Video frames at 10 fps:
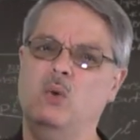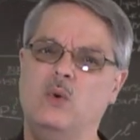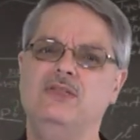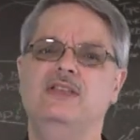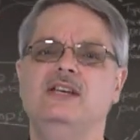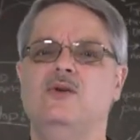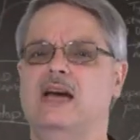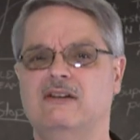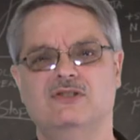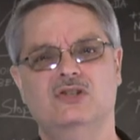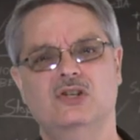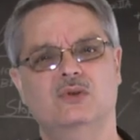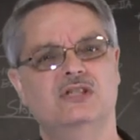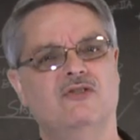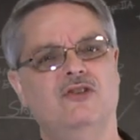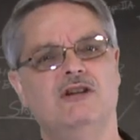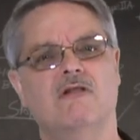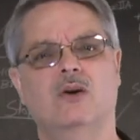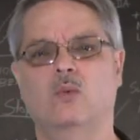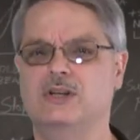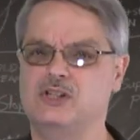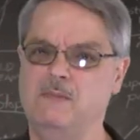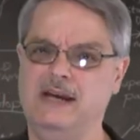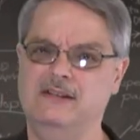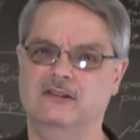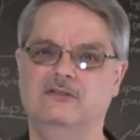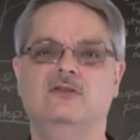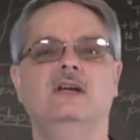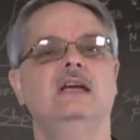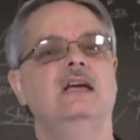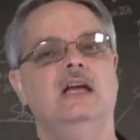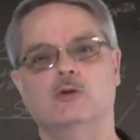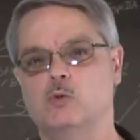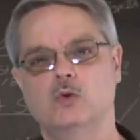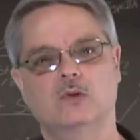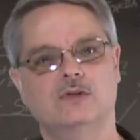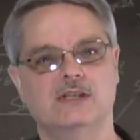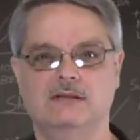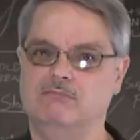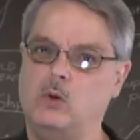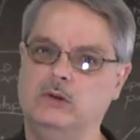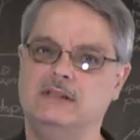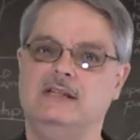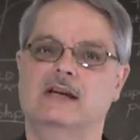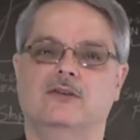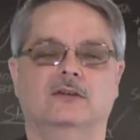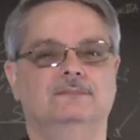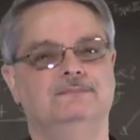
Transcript: one thing you have to do is to figure out what it's made of and the rules that hold it together.